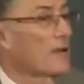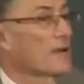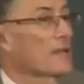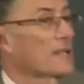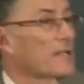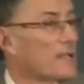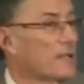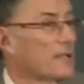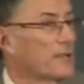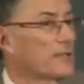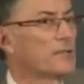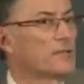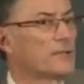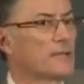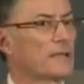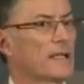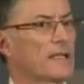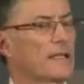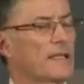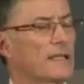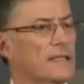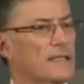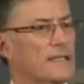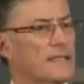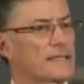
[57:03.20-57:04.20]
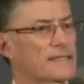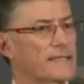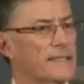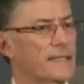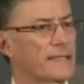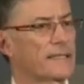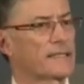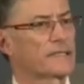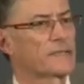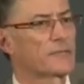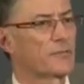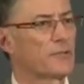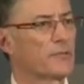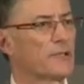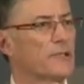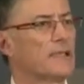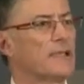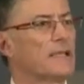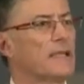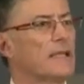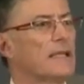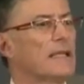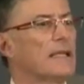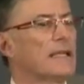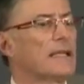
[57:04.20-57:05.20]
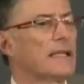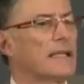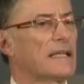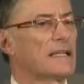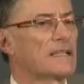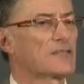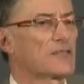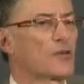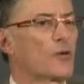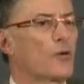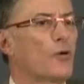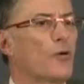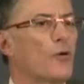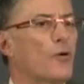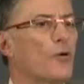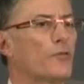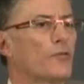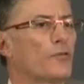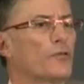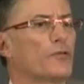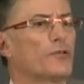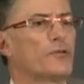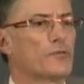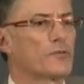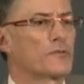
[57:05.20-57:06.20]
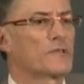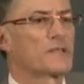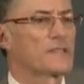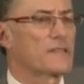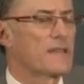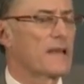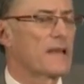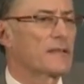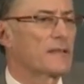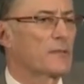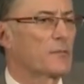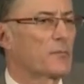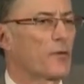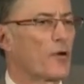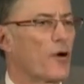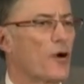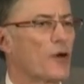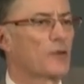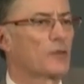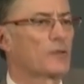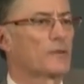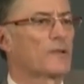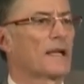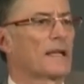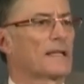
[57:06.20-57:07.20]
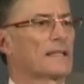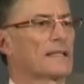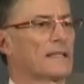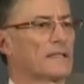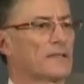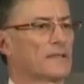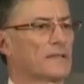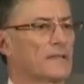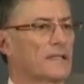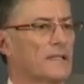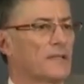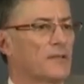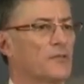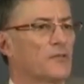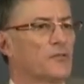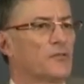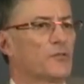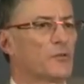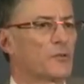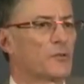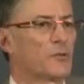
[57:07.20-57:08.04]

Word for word: a lot kill you? And I said it's overuse. It's not the bronchodilator kills you.